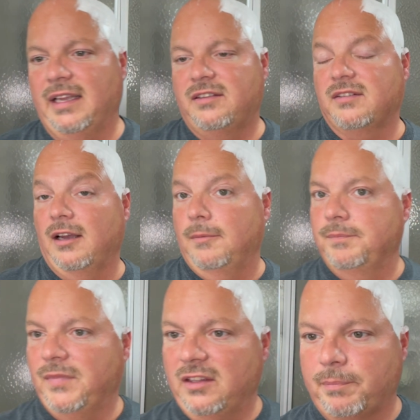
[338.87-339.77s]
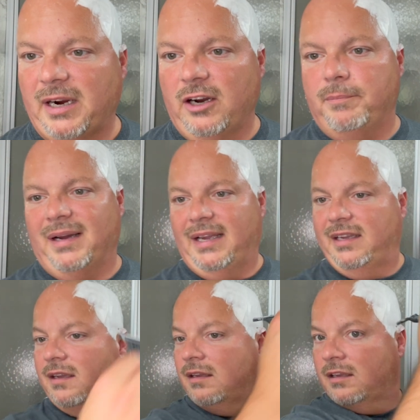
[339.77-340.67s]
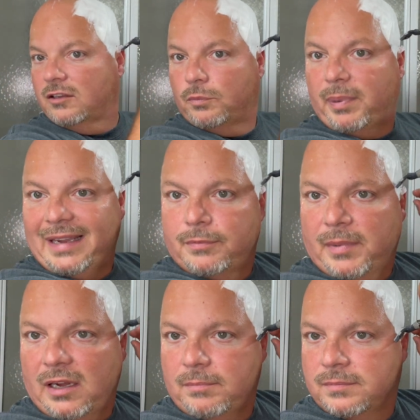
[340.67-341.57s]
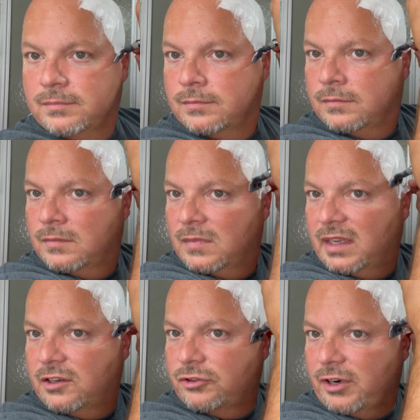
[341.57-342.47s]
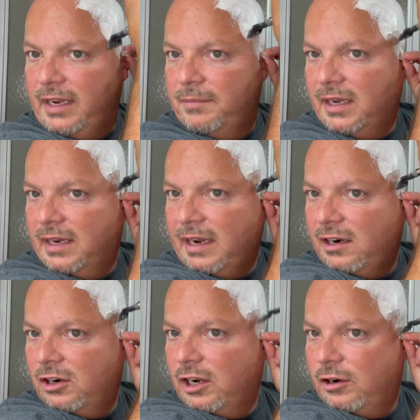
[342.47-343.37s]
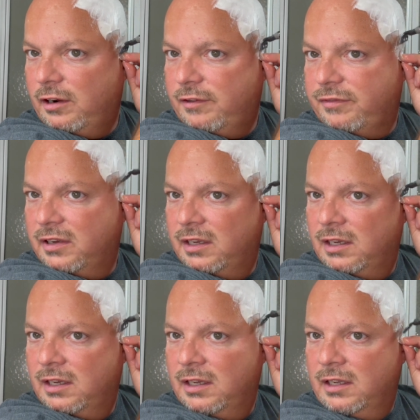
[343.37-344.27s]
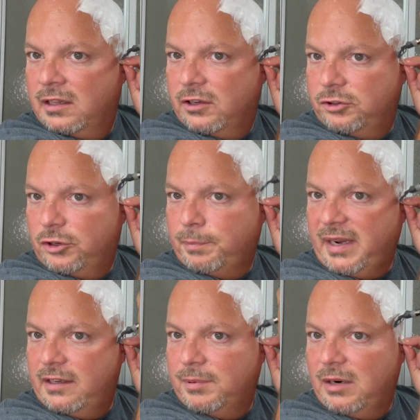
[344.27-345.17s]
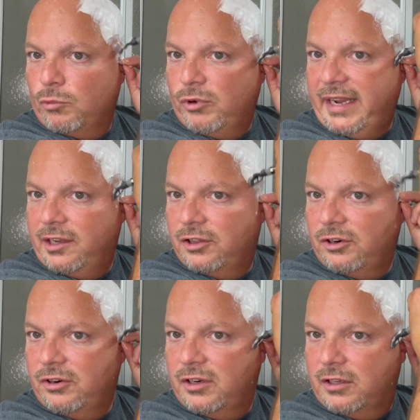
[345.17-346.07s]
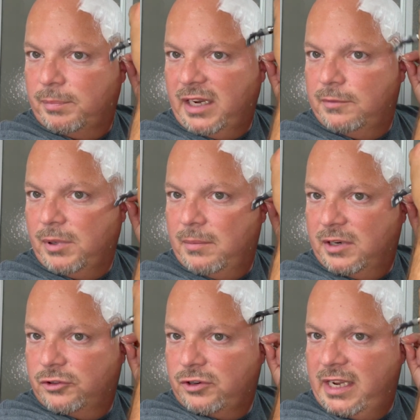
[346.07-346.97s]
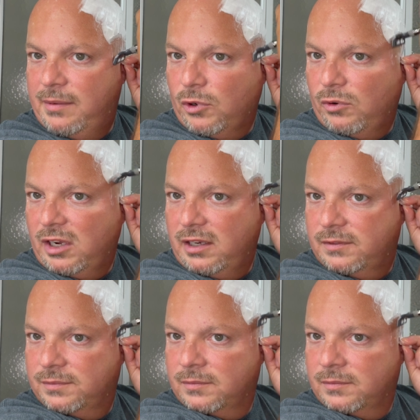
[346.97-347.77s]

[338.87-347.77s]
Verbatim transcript: it's inspired by Spice Bomb Extreme. And I don't know if there's a Spice Bomb regular and a Spice Bomb Extreme or what.